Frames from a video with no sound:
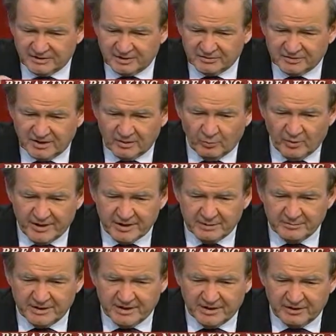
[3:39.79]
They're saying, wait a
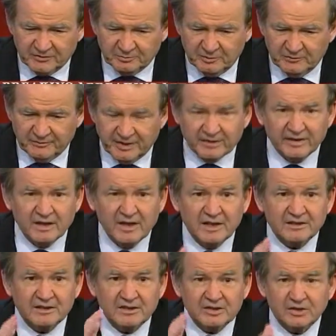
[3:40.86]
minute, he's moving here.
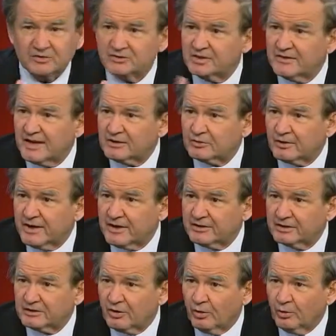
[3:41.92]
Did you see that crowd
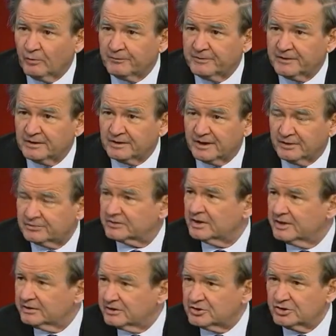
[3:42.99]
at Cole
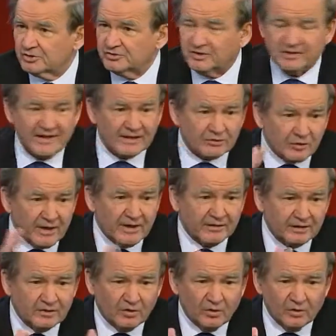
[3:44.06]
Fieldhouse? Did you see that crowd
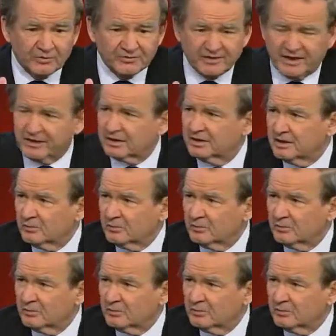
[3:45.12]
at Cole Center?